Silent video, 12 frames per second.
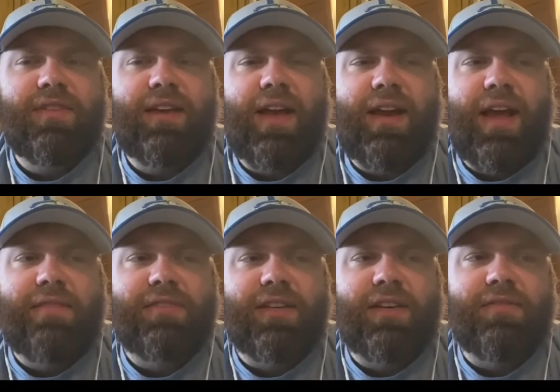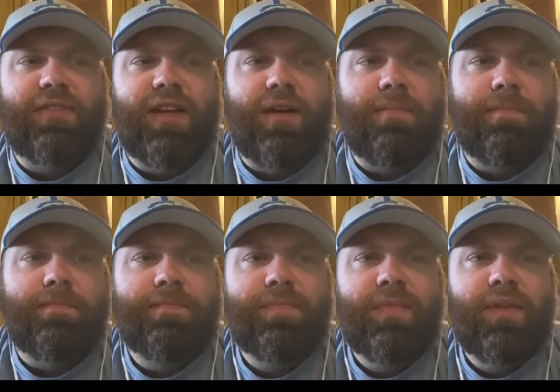I'd have to give them
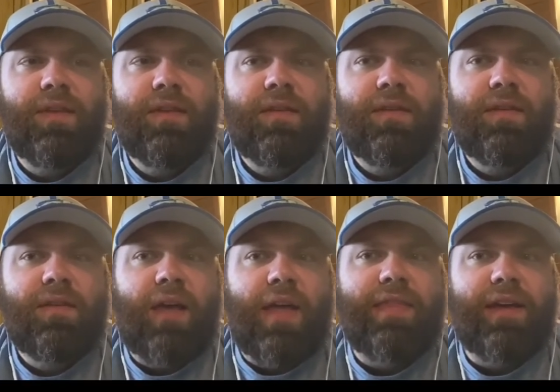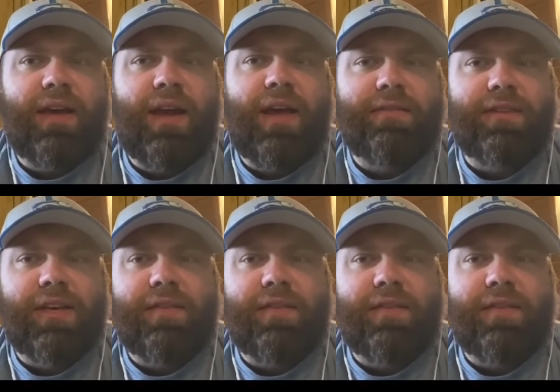a C+.